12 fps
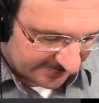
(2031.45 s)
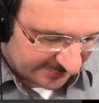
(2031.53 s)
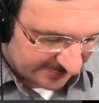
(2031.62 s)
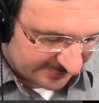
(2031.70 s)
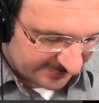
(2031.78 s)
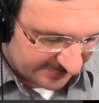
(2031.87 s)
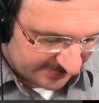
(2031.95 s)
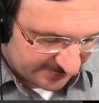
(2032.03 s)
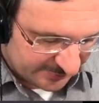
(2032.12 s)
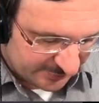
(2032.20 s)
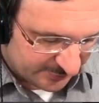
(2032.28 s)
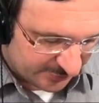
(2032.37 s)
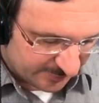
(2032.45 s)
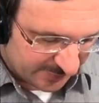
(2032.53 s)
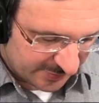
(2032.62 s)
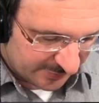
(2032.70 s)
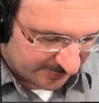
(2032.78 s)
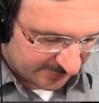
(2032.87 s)
let's see, 2 to the
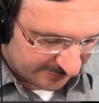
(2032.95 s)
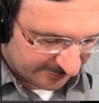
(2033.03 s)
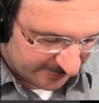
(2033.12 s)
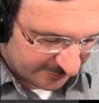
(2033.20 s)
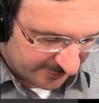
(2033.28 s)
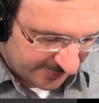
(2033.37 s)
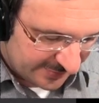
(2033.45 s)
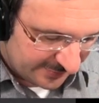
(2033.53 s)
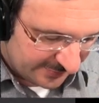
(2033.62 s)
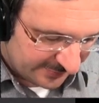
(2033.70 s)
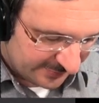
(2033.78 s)
power of 3,